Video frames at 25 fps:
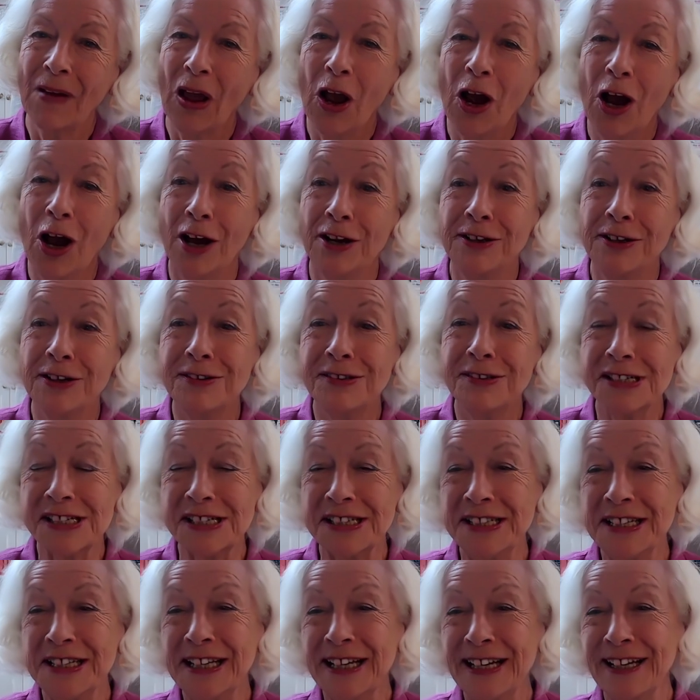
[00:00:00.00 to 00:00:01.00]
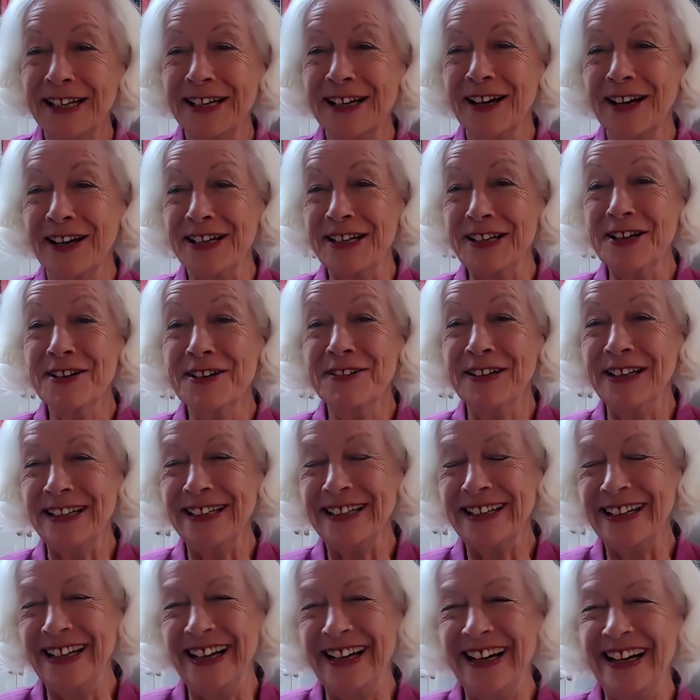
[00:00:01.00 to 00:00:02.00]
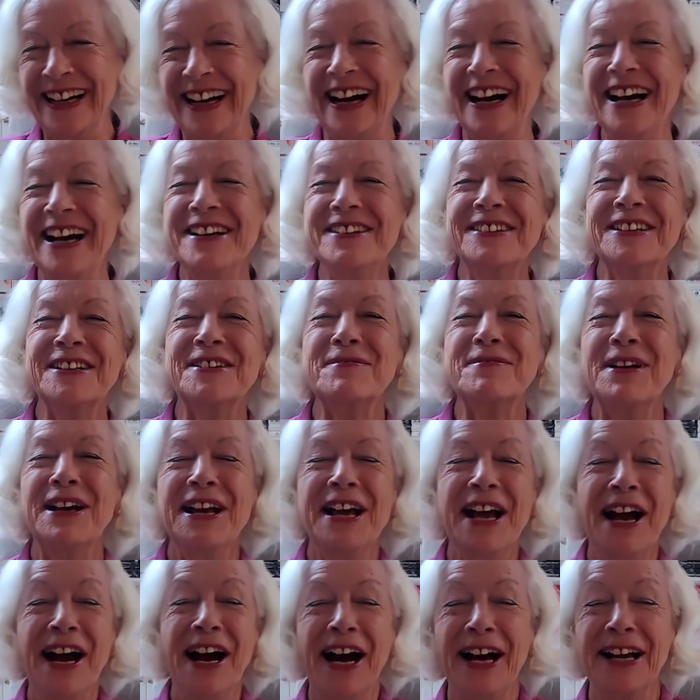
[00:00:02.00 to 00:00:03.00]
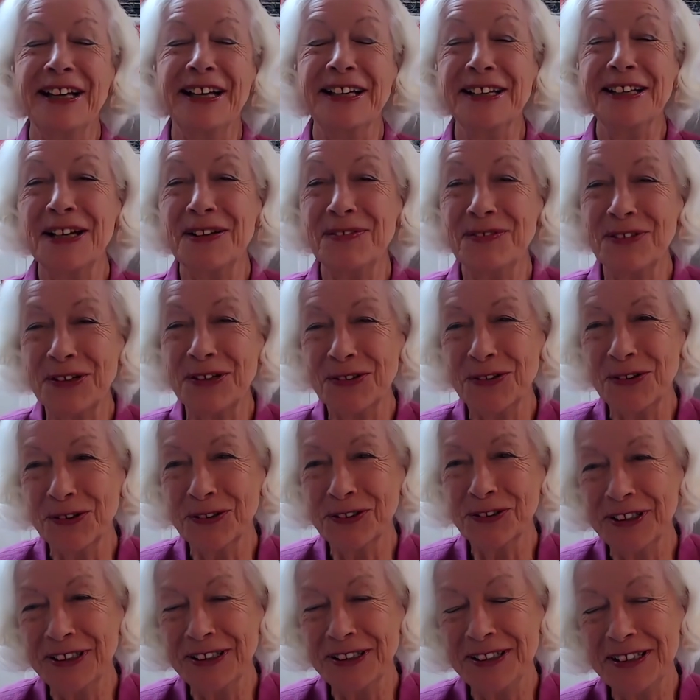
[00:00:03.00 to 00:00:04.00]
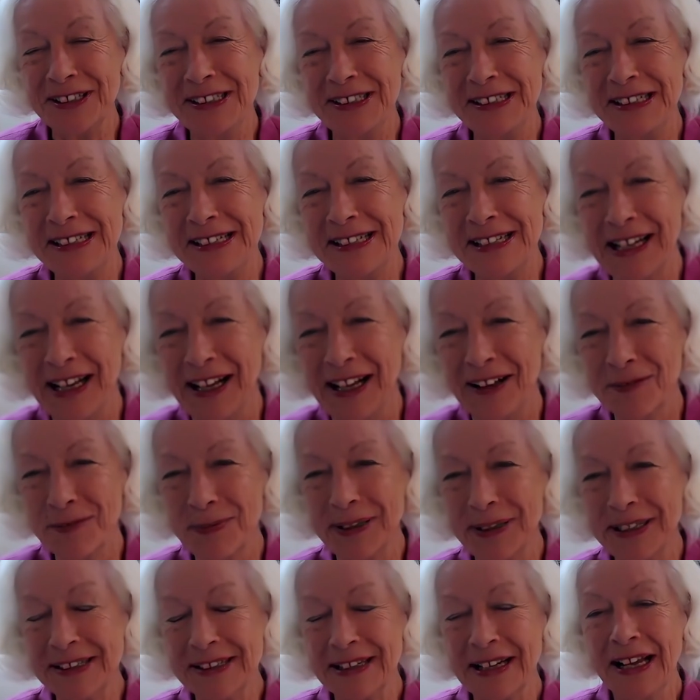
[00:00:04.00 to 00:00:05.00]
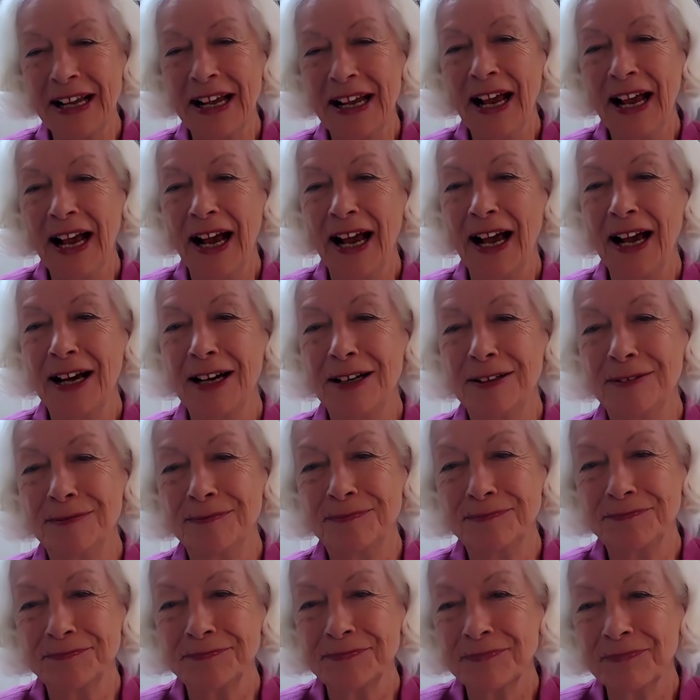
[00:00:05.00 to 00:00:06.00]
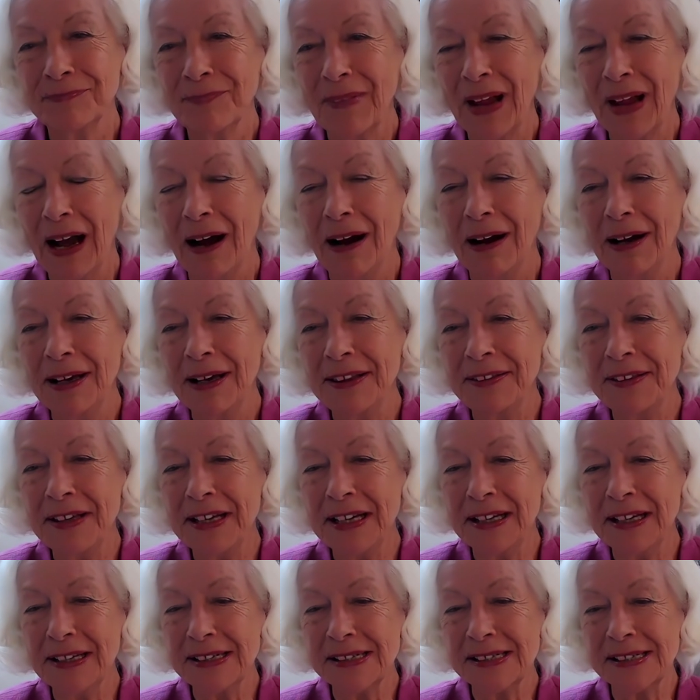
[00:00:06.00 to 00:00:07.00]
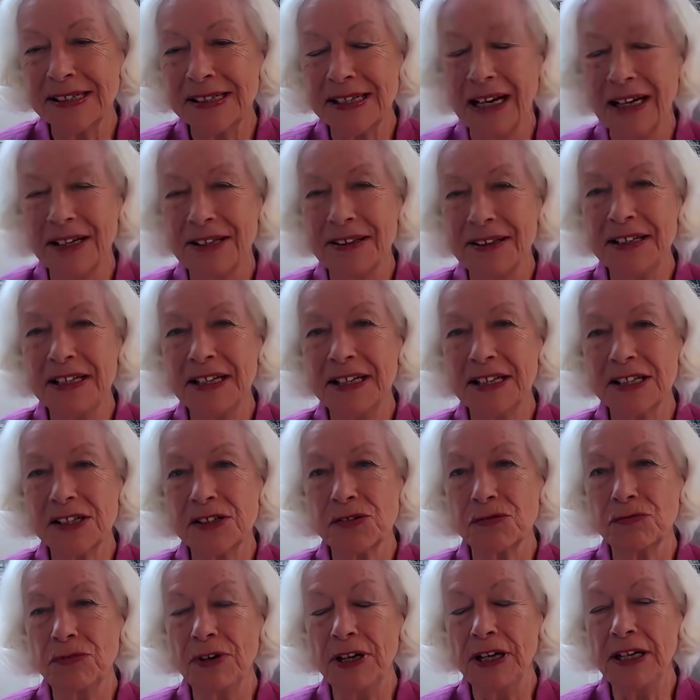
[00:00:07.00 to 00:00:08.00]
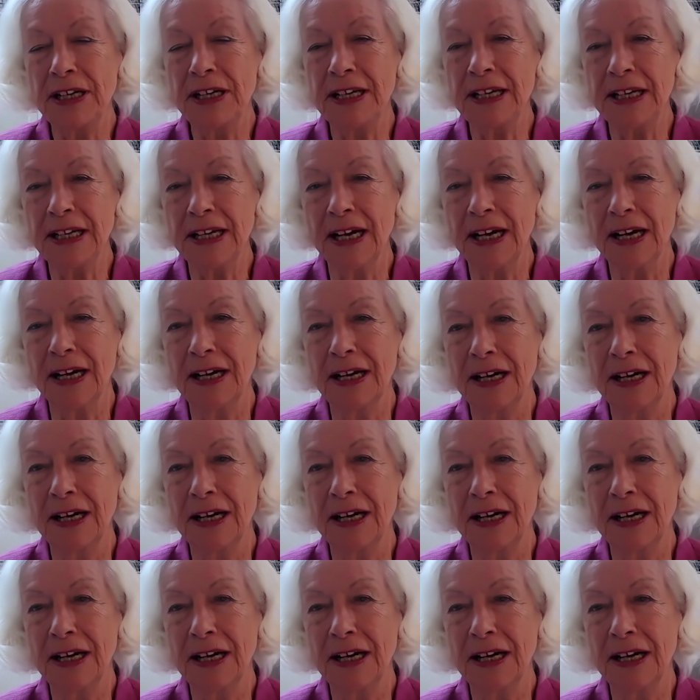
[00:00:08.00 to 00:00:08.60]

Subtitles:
Oh, I don't just think it, I know it. I can give you all the detail, but I think it's really